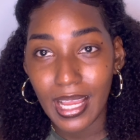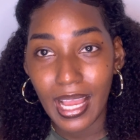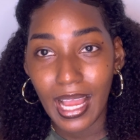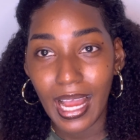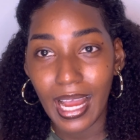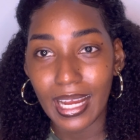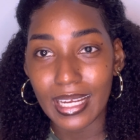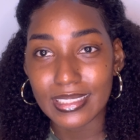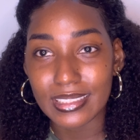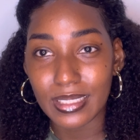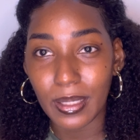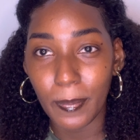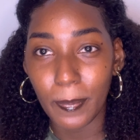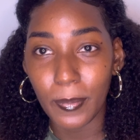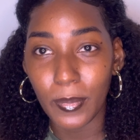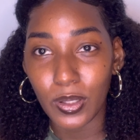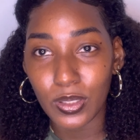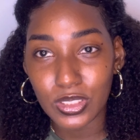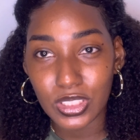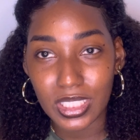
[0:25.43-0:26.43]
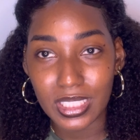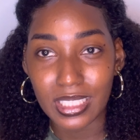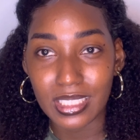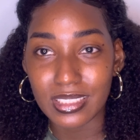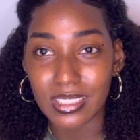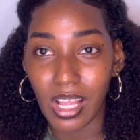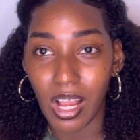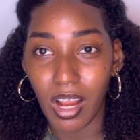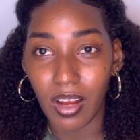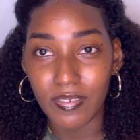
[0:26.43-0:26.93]
as much and
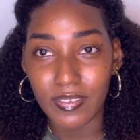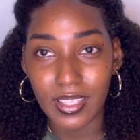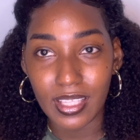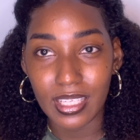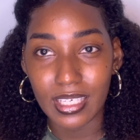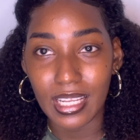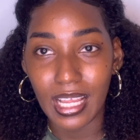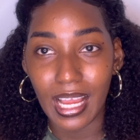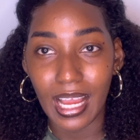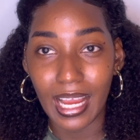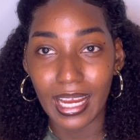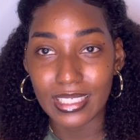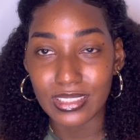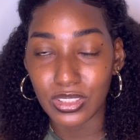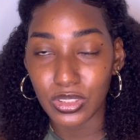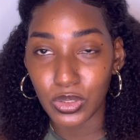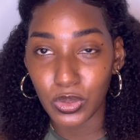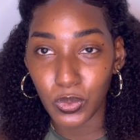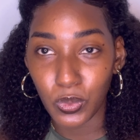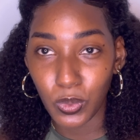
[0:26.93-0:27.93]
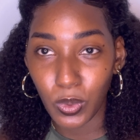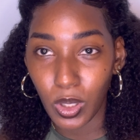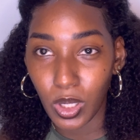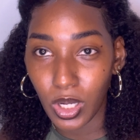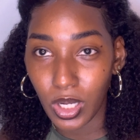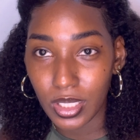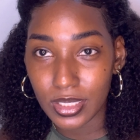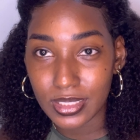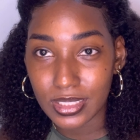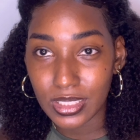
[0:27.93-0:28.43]
as often as you
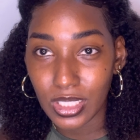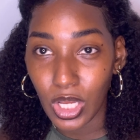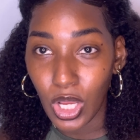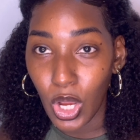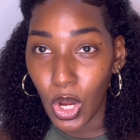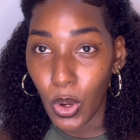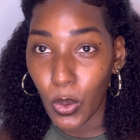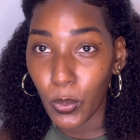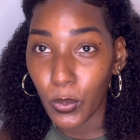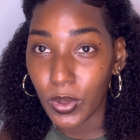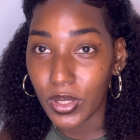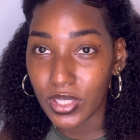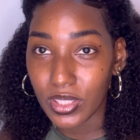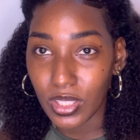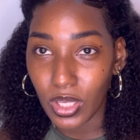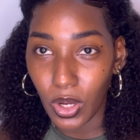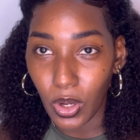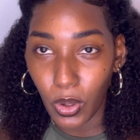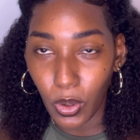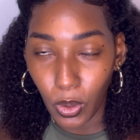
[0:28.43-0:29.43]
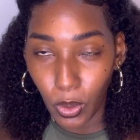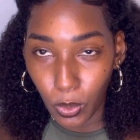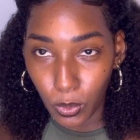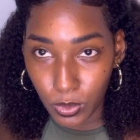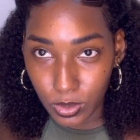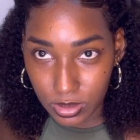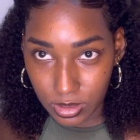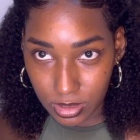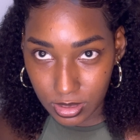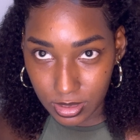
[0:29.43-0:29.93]
want
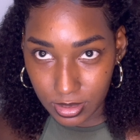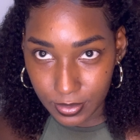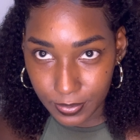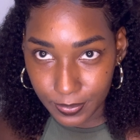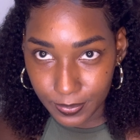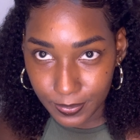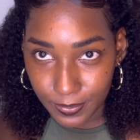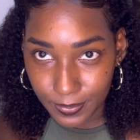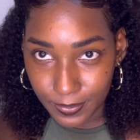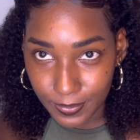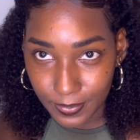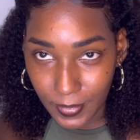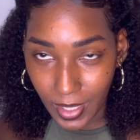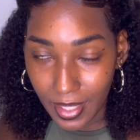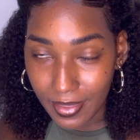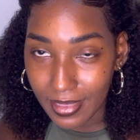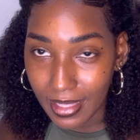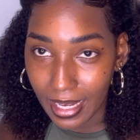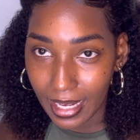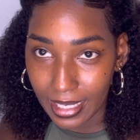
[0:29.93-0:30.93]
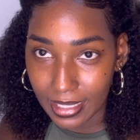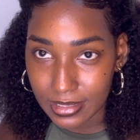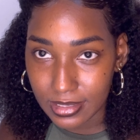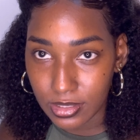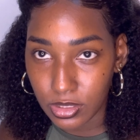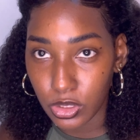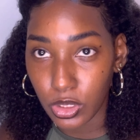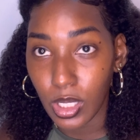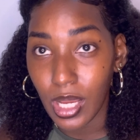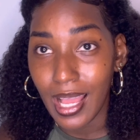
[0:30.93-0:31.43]
without the
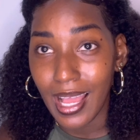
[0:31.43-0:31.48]
hassle.